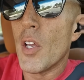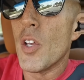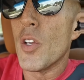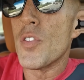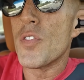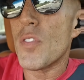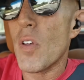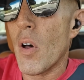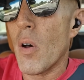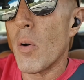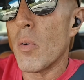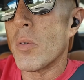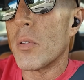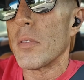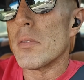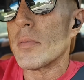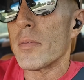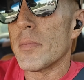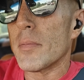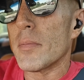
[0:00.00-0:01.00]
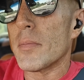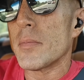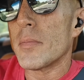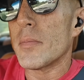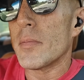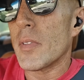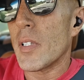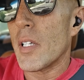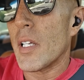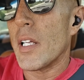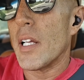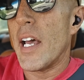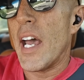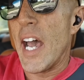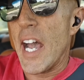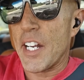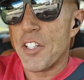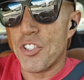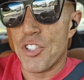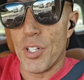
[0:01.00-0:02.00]
So,
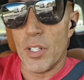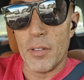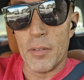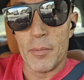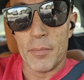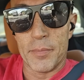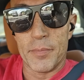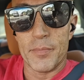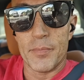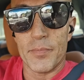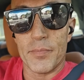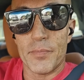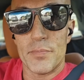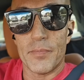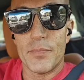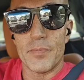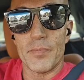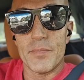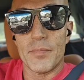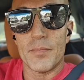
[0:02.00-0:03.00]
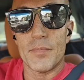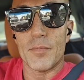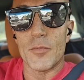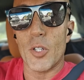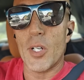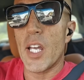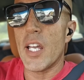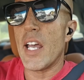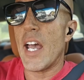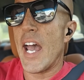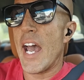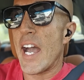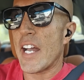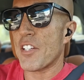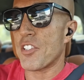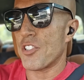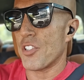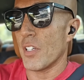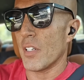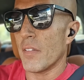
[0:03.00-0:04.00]
action. Okay,
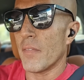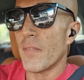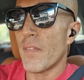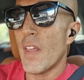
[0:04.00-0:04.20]
action.